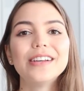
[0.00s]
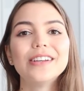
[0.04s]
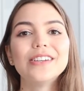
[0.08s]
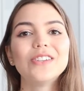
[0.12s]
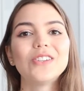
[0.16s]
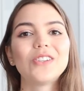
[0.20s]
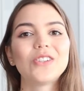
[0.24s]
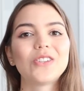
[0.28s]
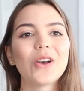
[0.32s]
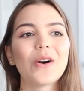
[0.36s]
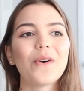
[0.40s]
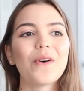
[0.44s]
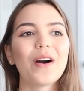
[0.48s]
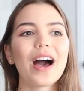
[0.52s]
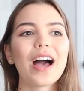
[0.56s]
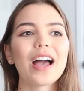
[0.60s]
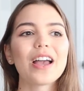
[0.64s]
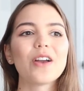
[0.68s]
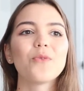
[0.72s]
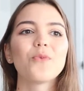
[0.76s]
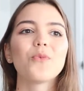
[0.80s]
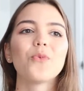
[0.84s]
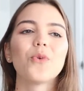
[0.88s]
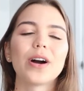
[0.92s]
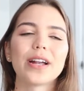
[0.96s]
So I
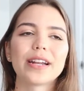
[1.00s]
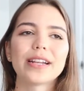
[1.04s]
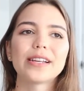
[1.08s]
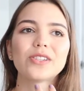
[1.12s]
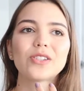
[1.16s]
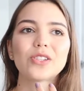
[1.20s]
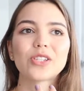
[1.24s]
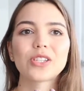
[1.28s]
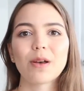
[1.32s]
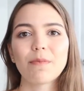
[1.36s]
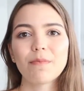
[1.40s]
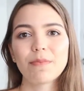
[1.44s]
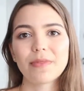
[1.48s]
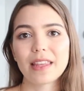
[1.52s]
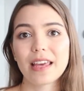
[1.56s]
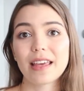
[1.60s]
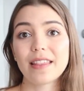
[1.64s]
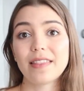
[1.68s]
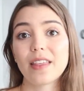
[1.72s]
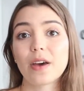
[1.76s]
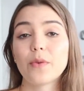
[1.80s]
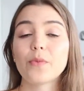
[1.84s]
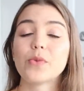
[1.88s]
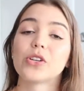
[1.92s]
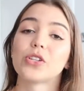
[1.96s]
wanted something
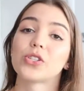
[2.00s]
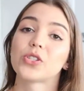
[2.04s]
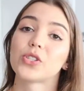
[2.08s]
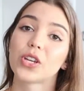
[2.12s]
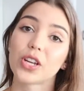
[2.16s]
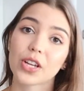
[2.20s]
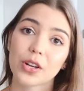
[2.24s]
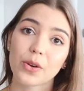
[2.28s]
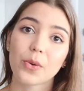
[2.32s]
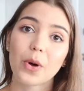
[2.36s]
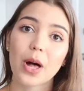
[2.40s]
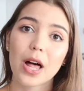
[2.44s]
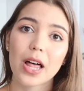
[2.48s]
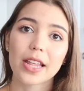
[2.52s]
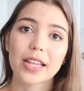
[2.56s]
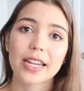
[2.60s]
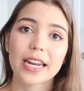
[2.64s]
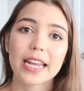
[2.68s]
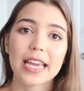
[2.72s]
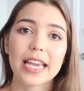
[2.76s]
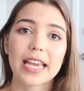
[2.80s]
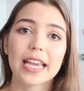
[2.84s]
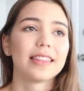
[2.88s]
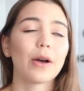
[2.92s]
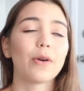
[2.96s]
that was good
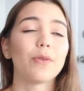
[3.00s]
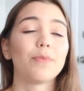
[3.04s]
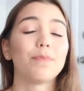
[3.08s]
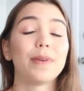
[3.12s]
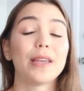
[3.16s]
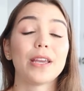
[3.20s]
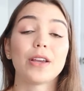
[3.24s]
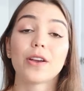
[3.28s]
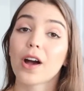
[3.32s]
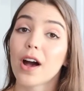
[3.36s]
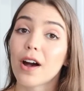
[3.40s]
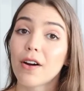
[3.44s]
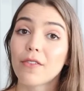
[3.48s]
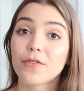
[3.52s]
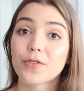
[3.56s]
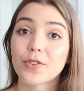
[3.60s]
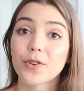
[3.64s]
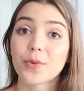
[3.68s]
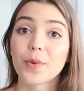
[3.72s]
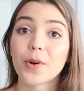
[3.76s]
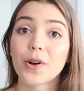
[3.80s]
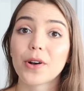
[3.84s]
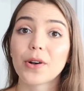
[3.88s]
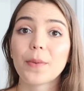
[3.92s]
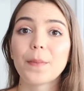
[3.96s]
quality, that would be
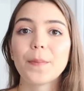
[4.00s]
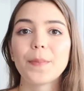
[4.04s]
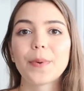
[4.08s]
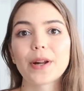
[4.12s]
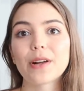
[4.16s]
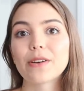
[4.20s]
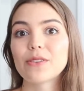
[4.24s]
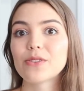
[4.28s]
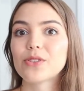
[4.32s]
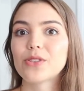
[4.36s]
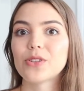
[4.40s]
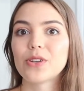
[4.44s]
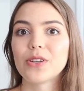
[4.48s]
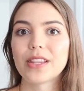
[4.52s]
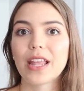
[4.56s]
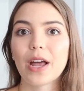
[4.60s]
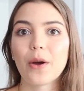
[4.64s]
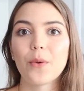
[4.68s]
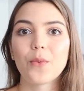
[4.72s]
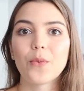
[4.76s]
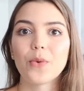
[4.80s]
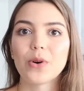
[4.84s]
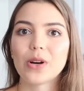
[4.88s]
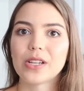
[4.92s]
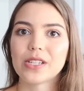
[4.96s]
comfortable, but also that
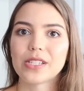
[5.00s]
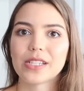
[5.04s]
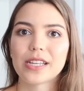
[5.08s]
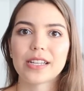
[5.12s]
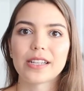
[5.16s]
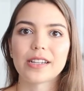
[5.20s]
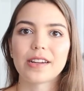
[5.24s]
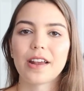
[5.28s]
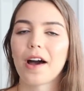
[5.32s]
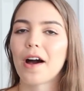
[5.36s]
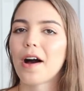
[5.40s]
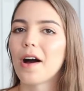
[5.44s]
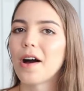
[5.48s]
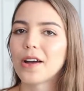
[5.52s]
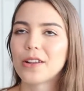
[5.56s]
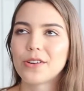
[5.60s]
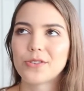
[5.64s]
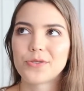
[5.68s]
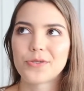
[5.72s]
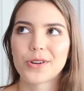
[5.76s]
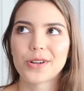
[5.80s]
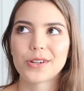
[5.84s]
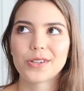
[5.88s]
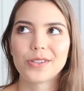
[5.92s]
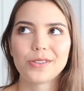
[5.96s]
wasn't
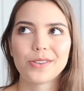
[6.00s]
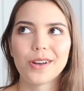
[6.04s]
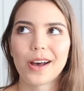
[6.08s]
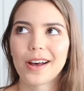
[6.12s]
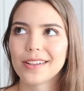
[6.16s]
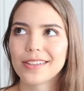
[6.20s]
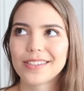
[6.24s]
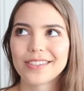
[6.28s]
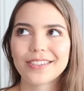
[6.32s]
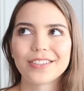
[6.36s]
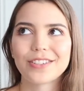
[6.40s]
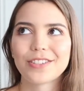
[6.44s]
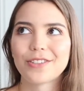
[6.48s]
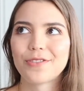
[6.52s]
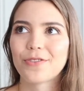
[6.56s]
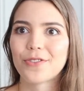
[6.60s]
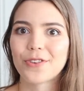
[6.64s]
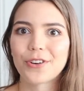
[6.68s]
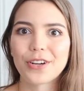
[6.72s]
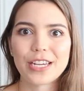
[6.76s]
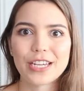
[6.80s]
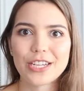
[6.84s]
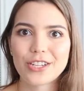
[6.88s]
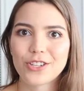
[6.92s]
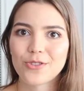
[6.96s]
$100
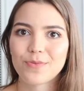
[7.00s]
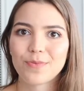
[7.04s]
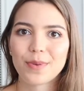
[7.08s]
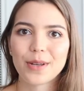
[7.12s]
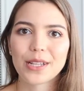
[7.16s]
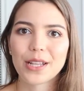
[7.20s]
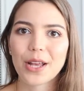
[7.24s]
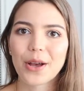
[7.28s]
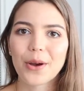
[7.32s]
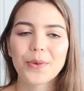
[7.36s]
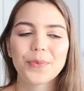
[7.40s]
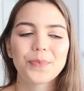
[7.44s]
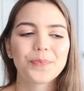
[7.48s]
for each pillow.